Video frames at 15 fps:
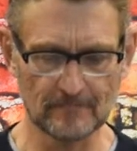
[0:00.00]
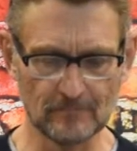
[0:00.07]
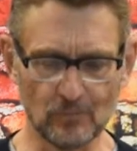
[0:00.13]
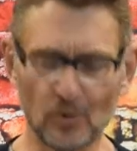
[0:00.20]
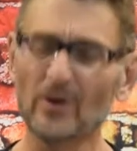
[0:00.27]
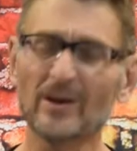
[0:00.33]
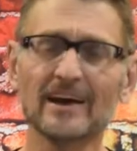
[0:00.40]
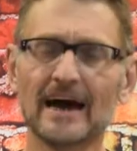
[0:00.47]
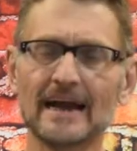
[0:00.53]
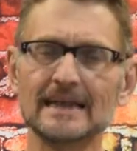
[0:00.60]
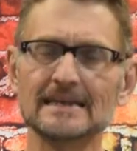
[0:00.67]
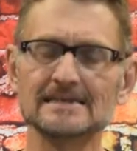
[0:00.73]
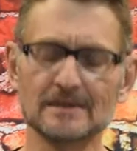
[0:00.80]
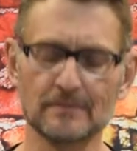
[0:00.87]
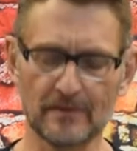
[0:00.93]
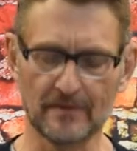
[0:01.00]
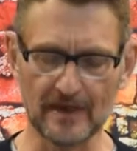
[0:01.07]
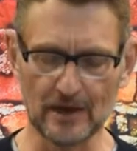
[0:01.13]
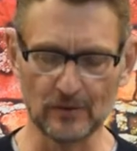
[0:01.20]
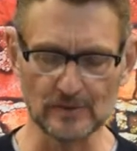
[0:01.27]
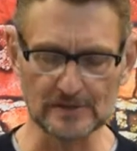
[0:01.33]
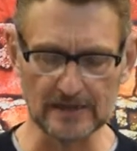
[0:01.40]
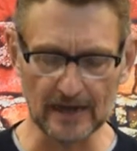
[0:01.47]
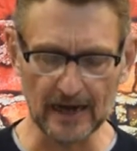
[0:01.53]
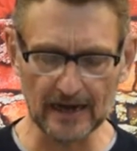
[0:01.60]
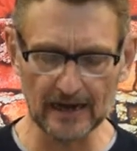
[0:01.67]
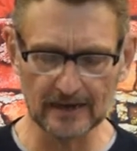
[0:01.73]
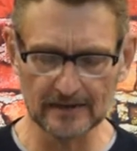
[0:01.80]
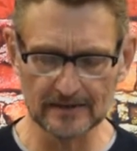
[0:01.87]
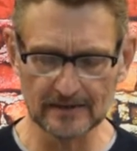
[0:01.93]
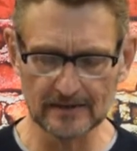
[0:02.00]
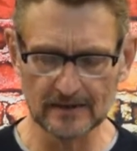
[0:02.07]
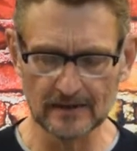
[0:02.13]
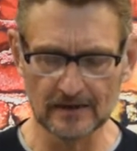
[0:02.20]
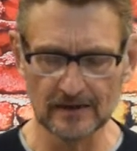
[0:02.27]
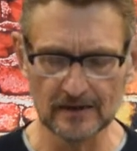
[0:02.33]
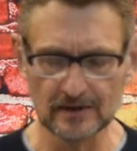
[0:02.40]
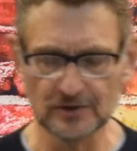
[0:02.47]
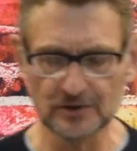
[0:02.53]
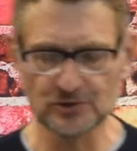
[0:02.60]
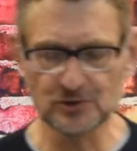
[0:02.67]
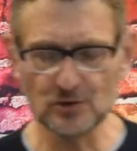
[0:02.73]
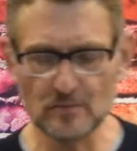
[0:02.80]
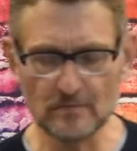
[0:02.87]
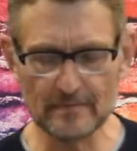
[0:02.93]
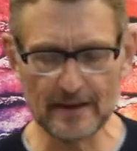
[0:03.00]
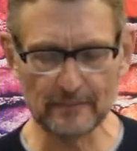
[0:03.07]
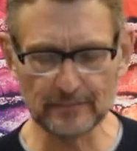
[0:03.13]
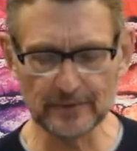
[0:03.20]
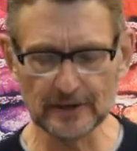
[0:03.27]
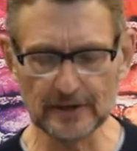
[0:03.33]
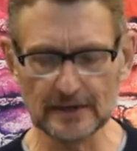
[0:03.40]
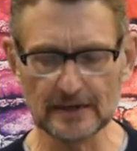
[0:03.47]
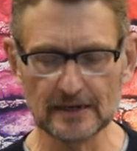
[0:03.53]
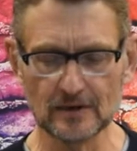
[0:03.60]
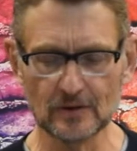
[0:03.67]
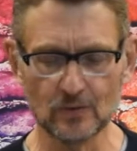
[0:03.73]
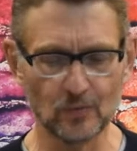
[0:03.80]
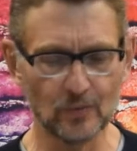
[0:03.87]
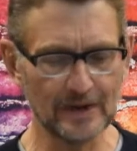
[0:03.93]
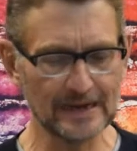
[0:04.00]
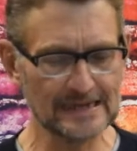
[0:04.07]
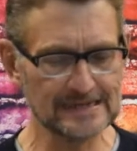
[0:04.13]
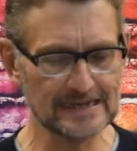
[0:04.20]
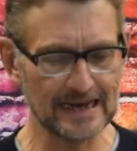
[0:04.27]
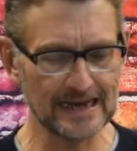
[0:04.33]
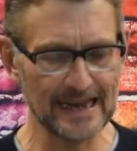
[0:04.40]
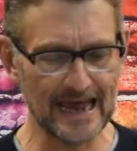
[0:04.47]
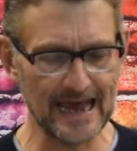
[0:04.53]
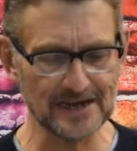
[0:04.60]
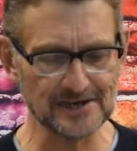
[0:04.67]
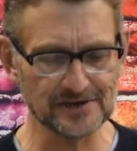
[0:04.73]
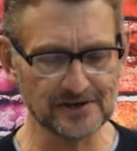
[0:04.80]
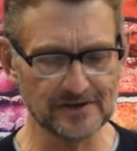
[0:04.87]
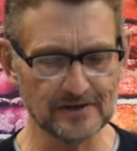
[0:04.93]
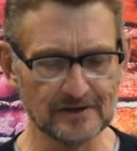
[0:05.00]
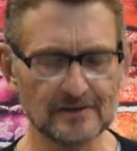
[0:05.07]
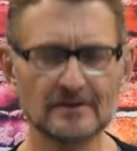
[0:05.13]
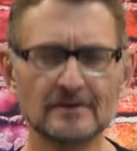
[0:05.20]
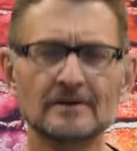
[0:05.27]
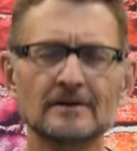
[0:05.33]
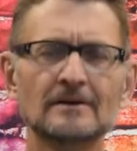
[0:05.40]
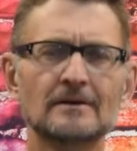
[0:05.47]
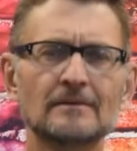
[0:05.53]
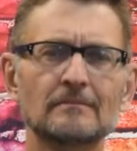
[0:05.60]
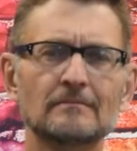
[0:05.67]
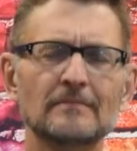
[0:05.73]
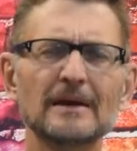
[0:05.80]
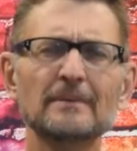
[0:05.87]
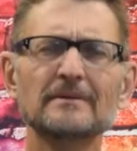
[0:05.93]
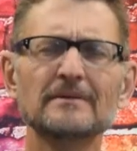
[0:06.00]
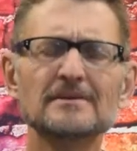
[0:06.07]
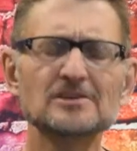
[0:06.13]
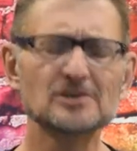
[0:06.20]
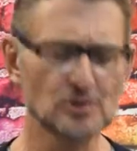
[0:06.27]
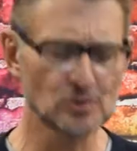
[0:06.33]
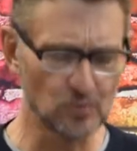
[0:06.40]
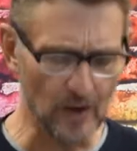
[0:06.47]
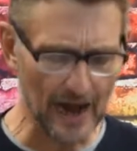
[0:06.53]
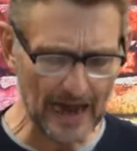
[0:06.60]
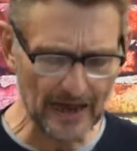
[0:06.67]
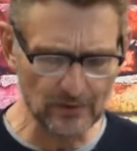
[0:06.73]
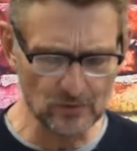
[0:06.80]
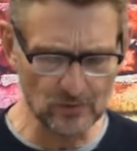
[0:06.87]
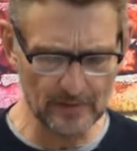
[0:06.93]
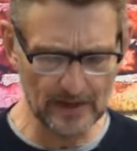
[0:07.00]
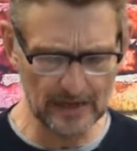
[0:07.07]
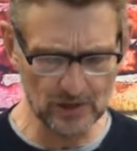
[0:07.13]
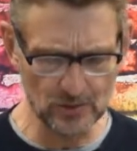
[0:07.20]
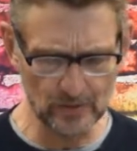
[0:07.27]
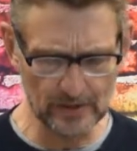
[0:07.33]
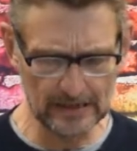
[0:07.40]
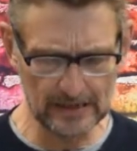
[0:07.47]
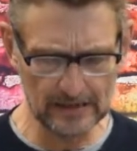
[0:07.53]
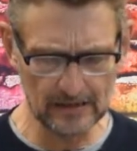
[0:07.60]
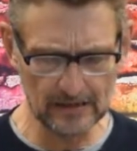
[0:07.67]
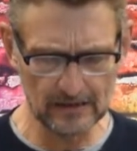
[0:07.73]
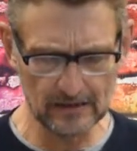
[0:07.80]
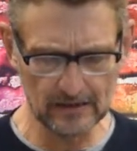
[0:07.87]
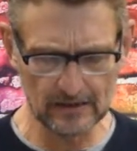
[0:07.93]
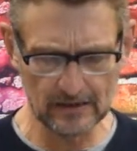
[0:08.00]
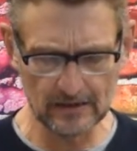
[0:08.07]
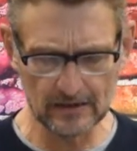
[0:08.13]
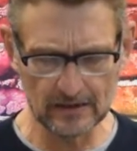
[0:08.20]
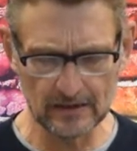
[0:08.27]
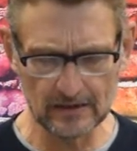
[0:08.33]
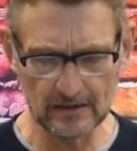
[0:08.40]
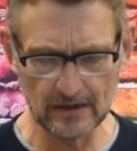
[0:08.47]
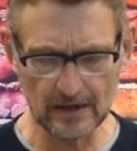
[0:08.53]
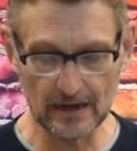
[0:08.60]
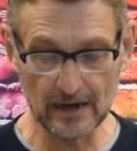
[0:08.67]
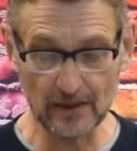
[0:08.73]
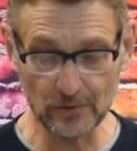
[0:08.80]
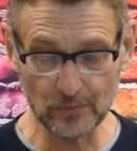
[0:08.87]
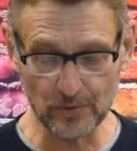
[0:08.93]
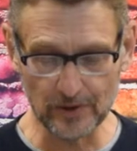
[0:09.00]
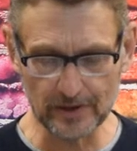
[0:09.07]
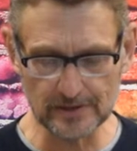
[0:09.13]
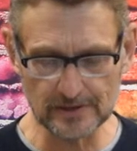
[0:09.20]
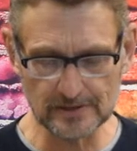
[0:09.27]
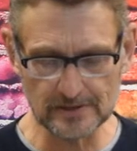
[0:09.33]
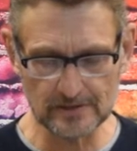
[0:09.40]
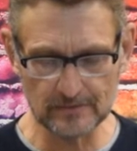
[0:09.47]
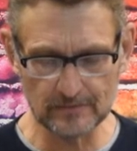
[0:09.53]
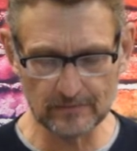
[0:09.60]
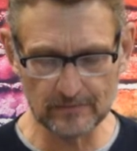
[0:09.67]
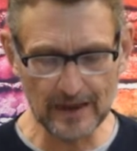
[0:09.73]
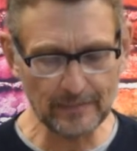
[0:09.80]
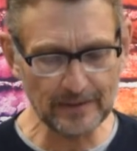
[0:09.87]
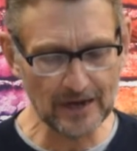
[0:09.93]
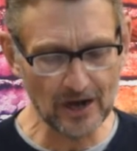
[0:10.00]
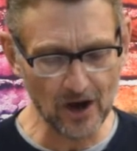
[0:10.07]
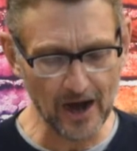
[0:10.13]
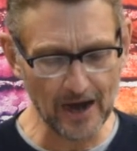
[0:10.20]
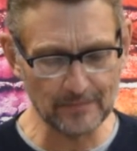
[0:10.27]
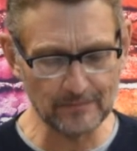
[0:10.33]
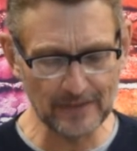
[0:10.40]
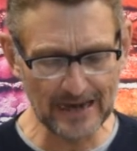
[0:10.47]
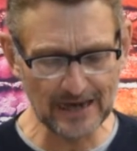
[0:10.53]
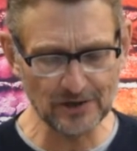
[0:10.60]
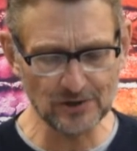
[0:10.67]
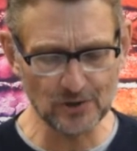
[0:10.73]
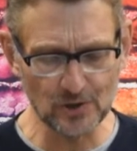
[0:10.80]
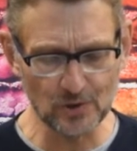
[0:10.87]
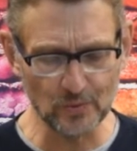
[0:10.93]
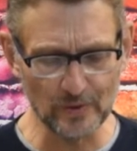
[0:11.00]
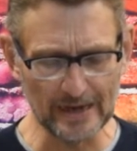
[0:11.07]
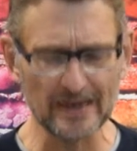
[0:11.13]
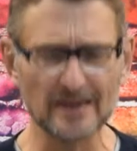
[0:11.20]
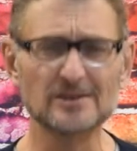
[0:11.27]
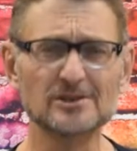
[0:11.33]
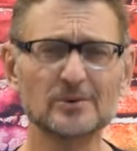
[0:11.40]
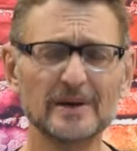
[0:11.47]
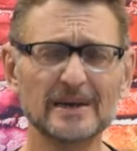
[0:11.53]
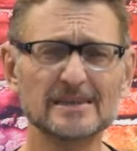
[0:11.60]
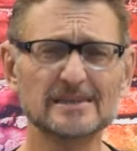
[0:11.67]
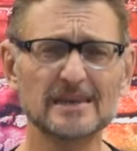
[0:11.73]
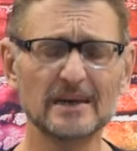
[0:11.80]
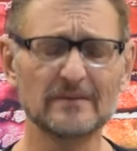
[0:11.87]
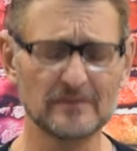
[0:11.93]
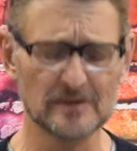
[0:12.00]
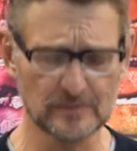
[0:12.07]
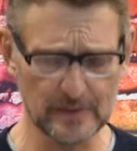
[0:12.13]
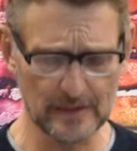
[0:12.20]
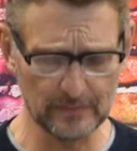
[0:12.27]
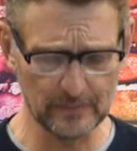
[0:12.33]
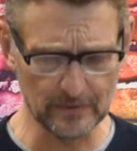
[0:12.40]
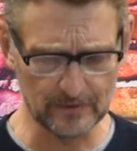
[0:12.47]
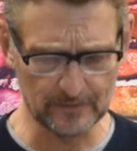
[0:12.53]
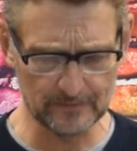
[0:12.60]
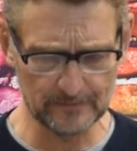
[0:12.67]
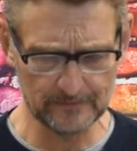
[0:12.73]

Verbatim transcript: Mordecai didn't seem to think it was luck. Do you remember what he said to Esther? Maybe this is why you were made queen. In other words, Maybe God made you queen so he could save his people.